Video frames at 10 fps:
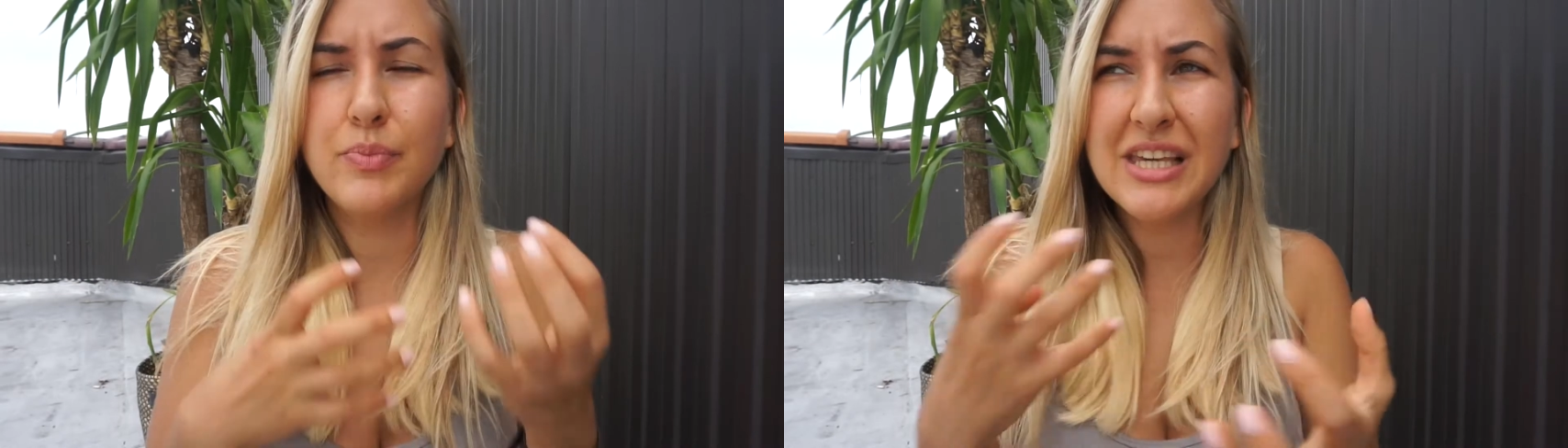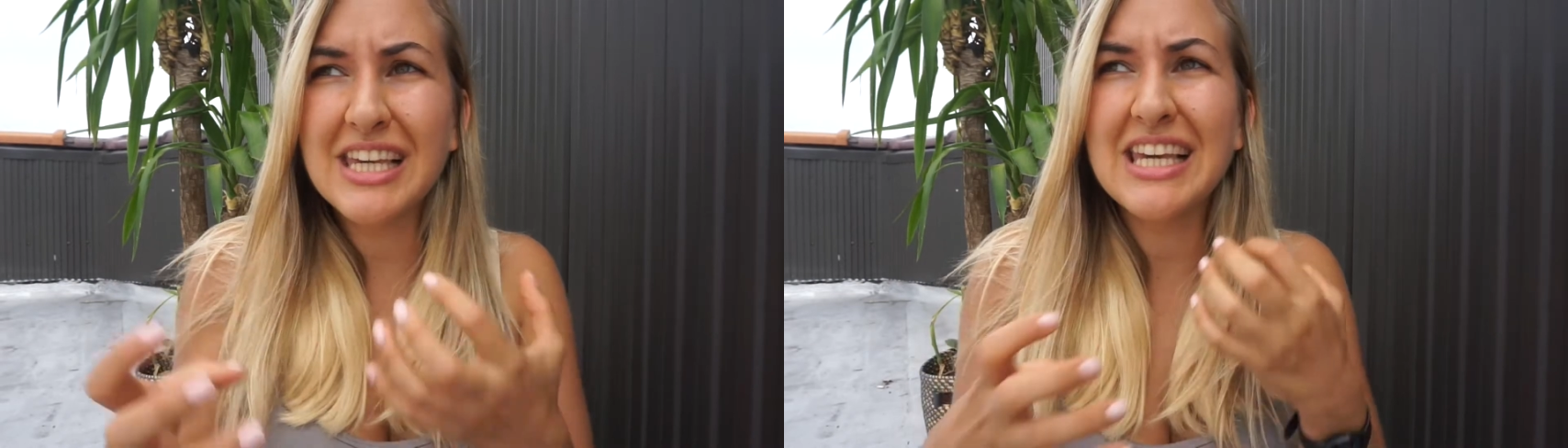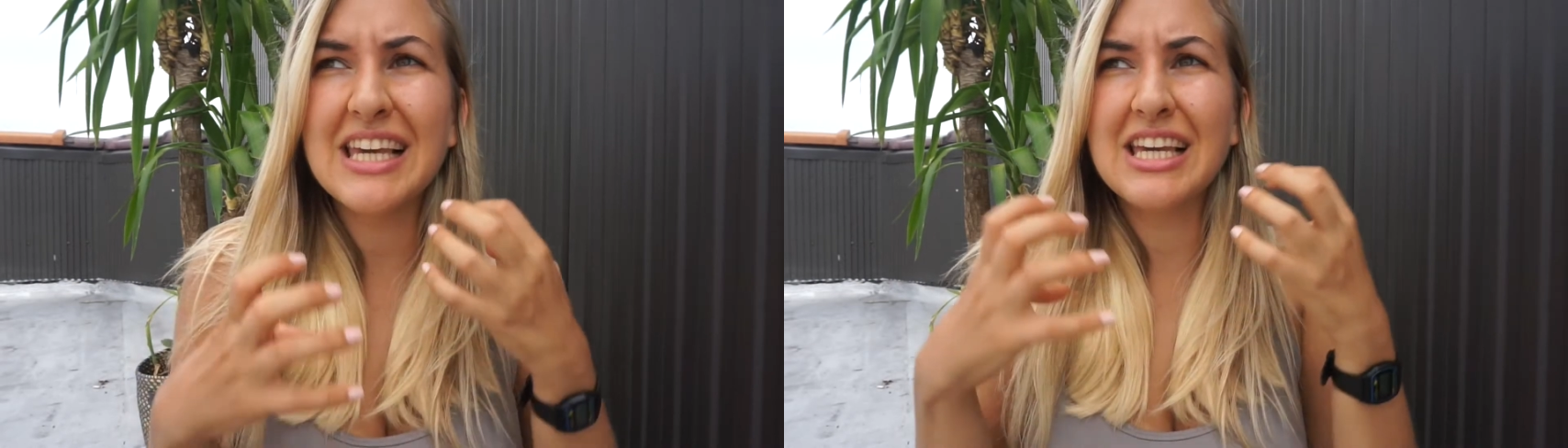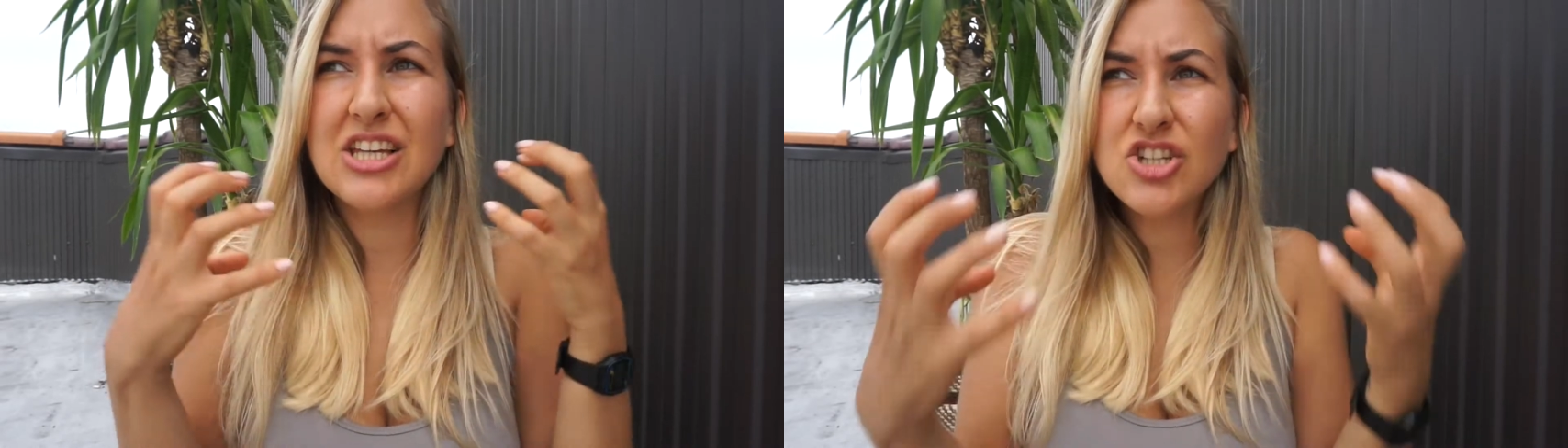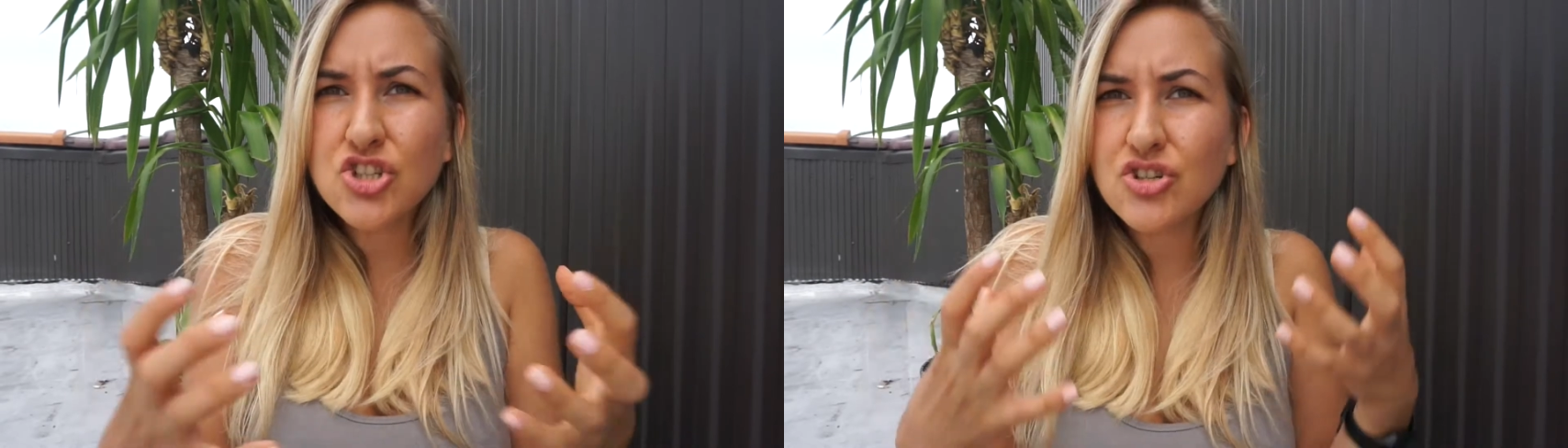Be
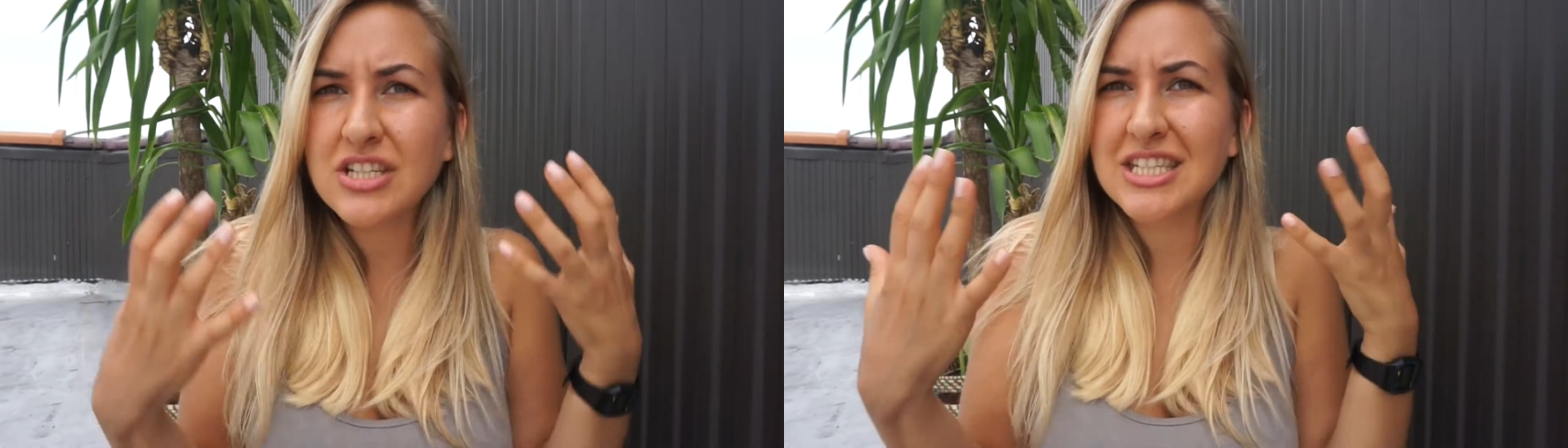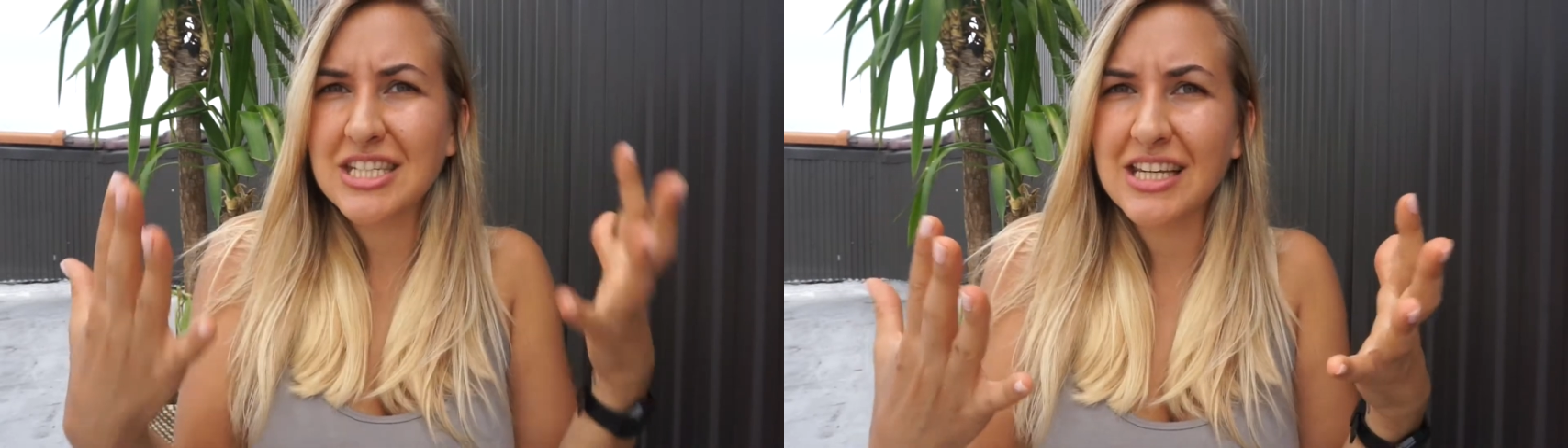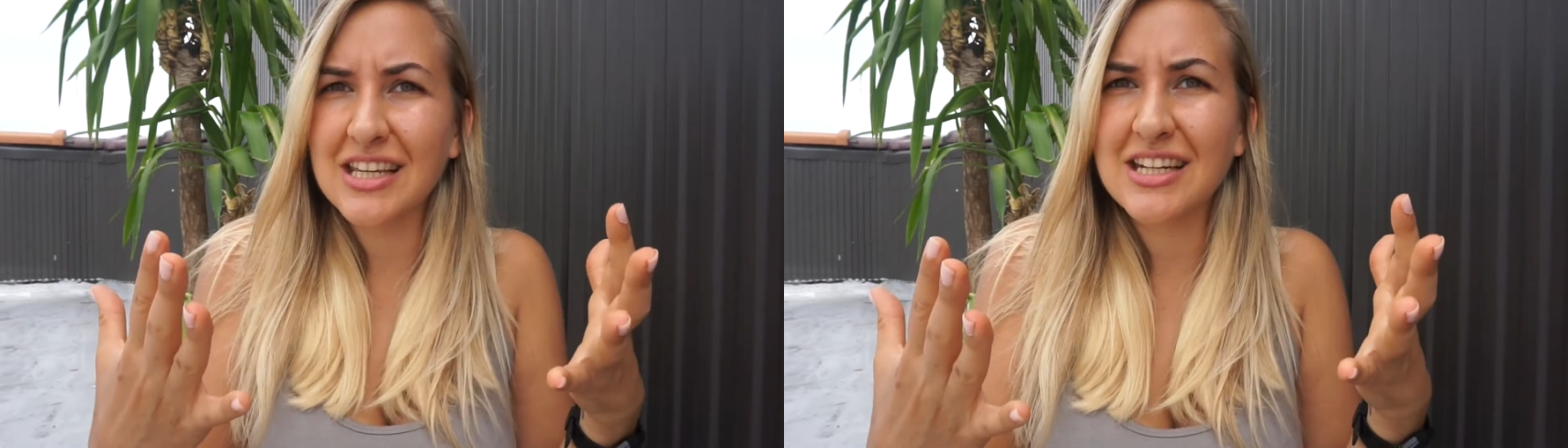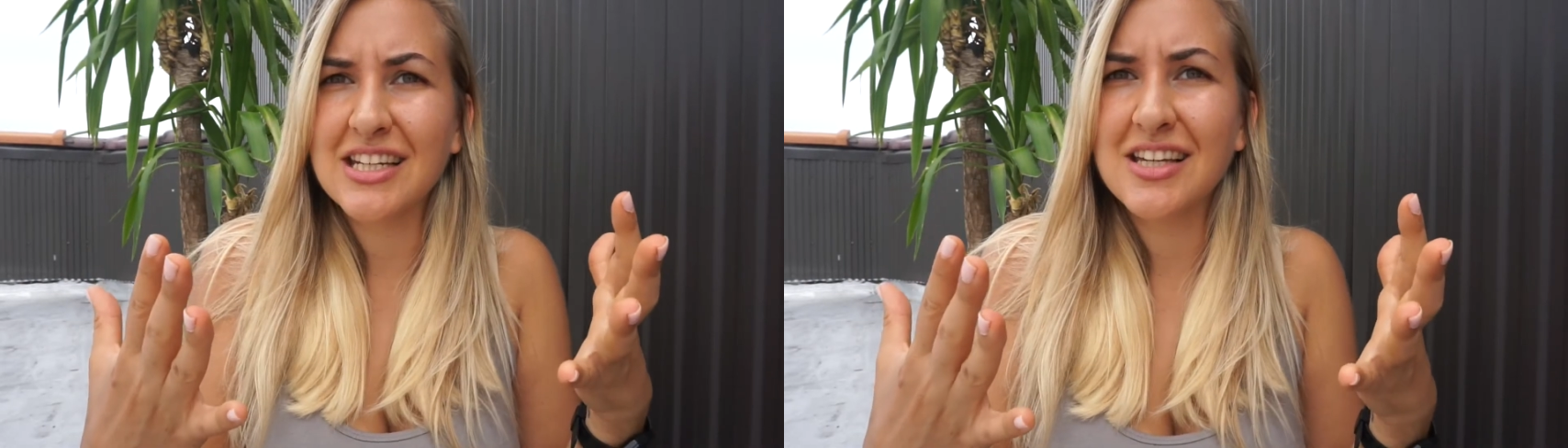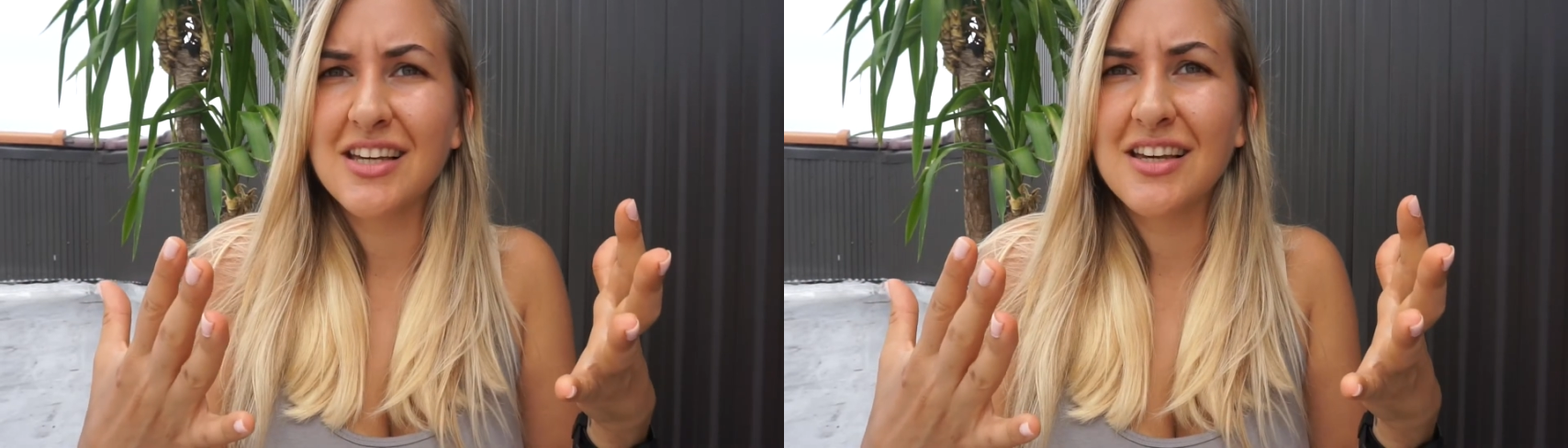interested